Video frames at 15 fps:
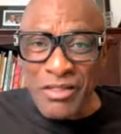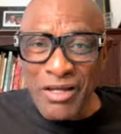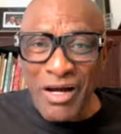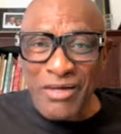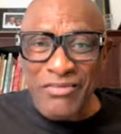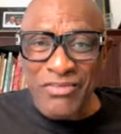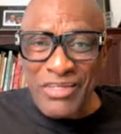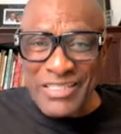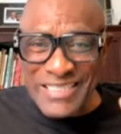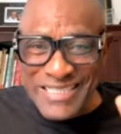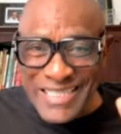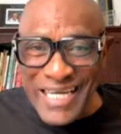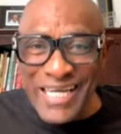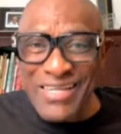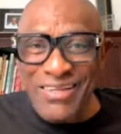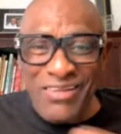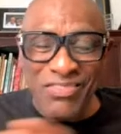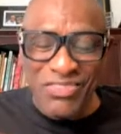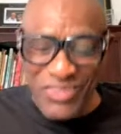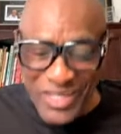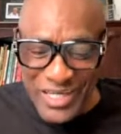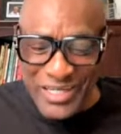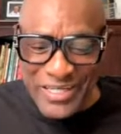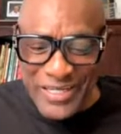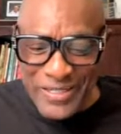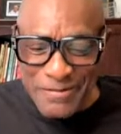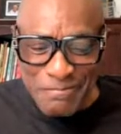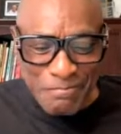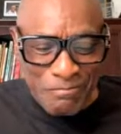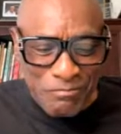uh, stinking
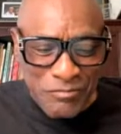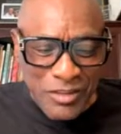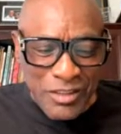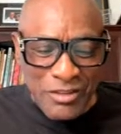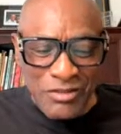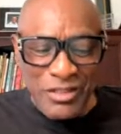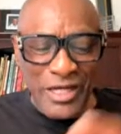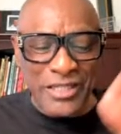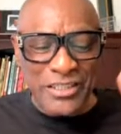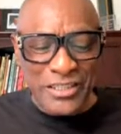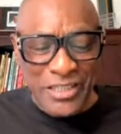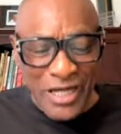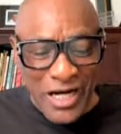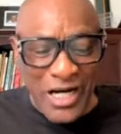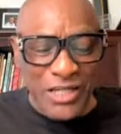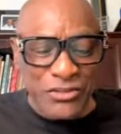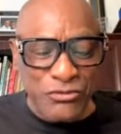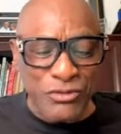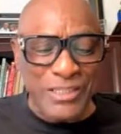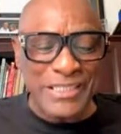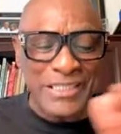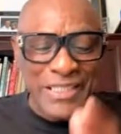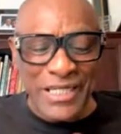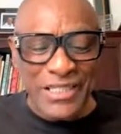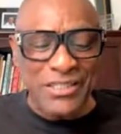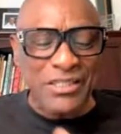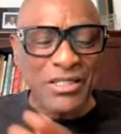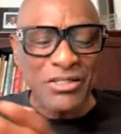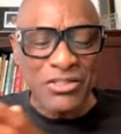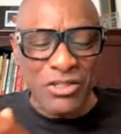thinking that
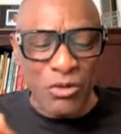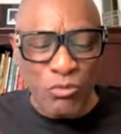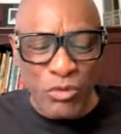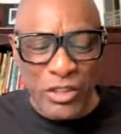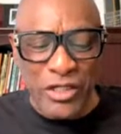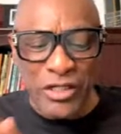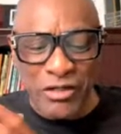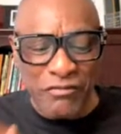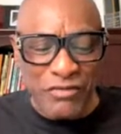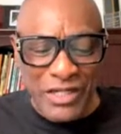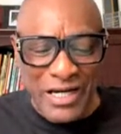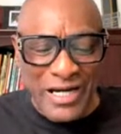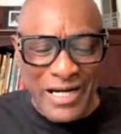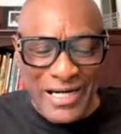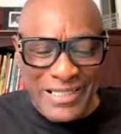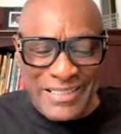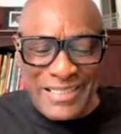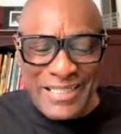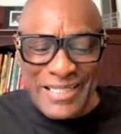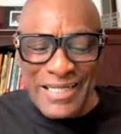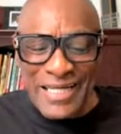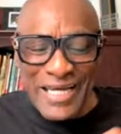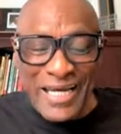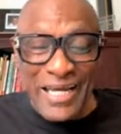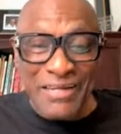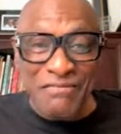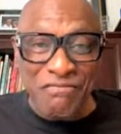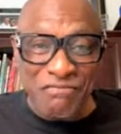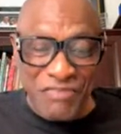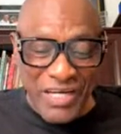contradict the word of God
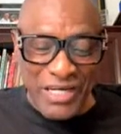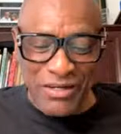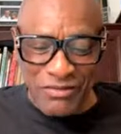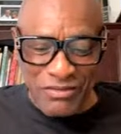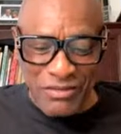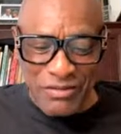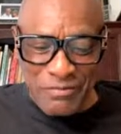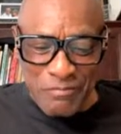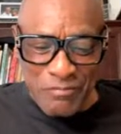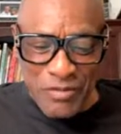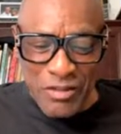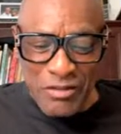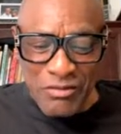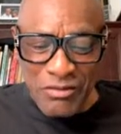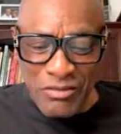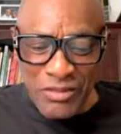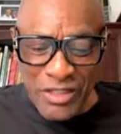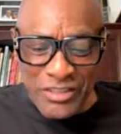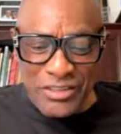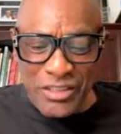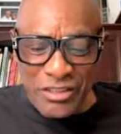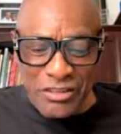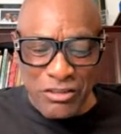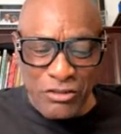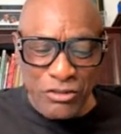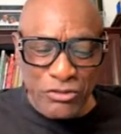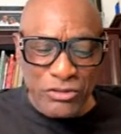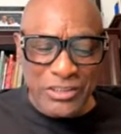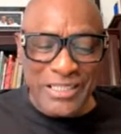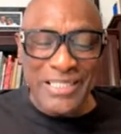and faith. This
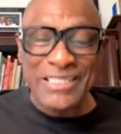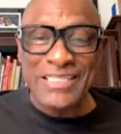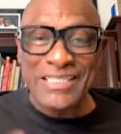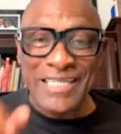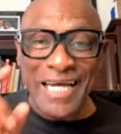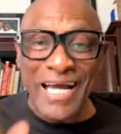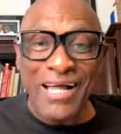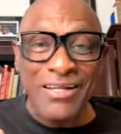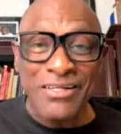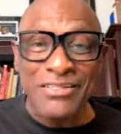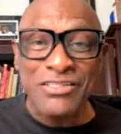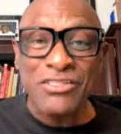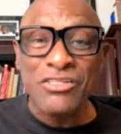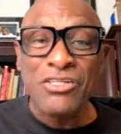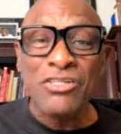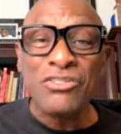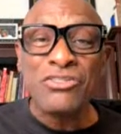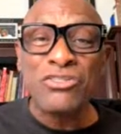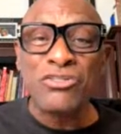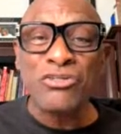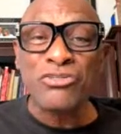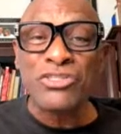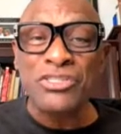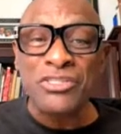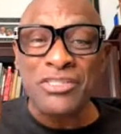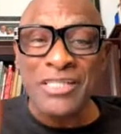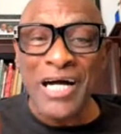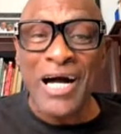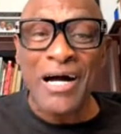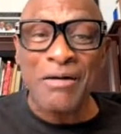includes the challenge to
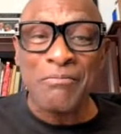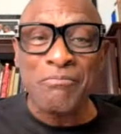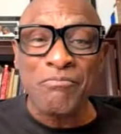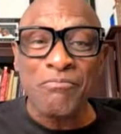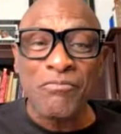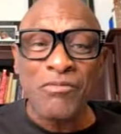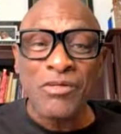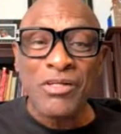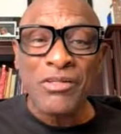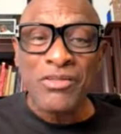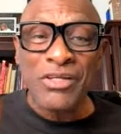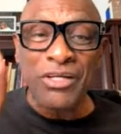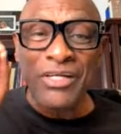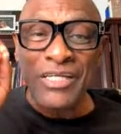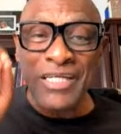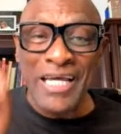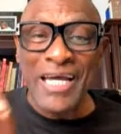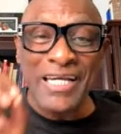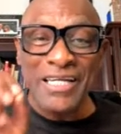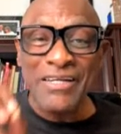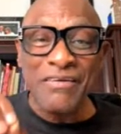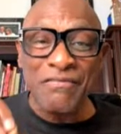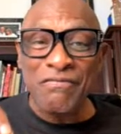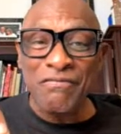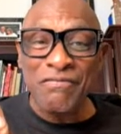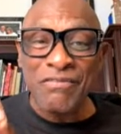stop the negative,